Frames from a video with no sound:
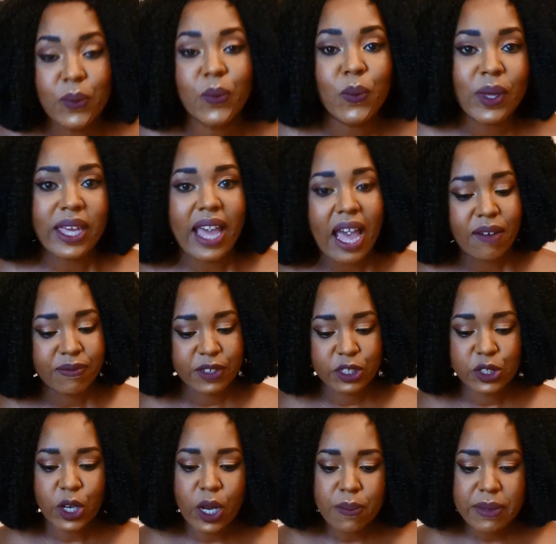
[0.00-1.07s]
we have
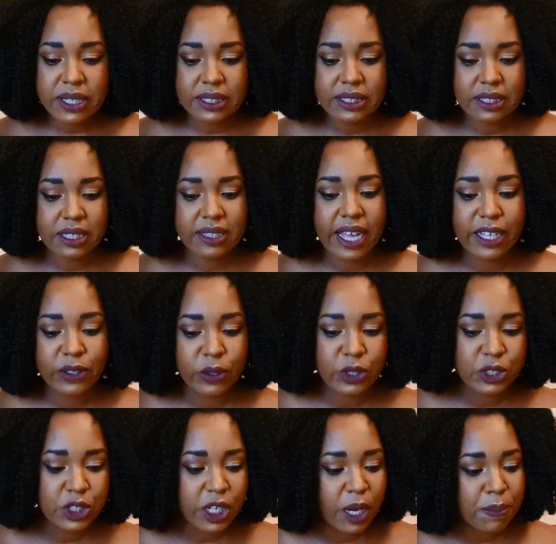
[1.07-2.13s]
determined that you
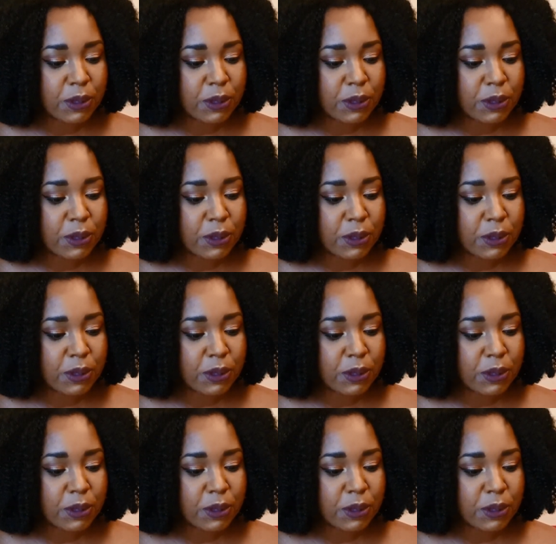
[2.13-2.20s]
share